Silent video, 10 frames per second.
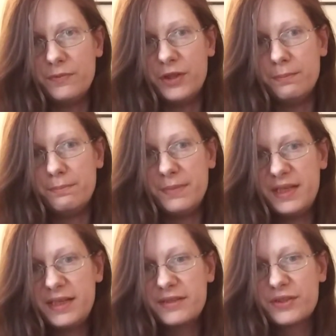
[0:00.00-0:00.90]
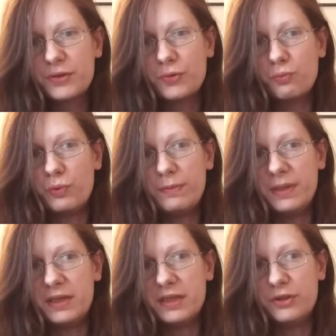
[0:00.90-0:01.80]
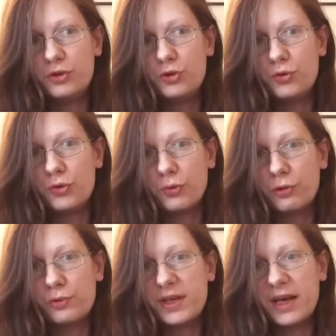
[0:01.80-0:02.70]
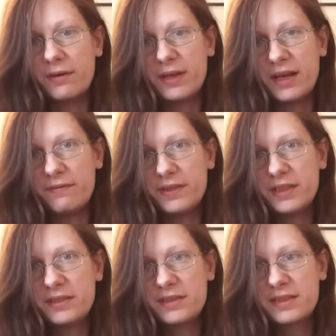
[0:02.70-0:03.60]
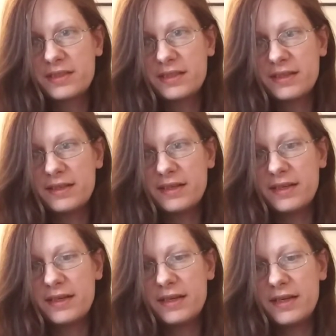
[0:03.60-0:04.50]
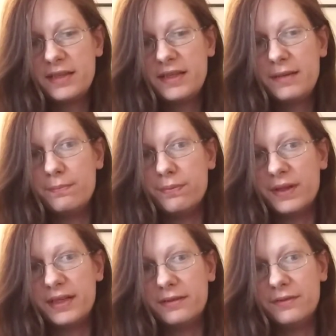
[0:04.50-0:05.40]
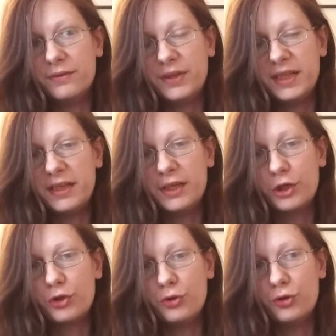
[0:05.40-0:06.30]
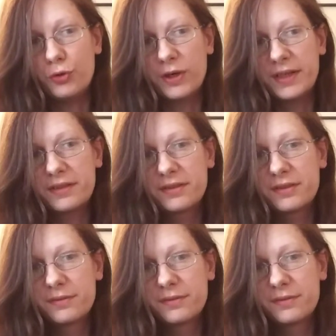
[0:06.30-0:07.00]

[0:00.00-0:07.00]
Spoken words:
the minute we begin to throw down evidence and they blatantly ignore it.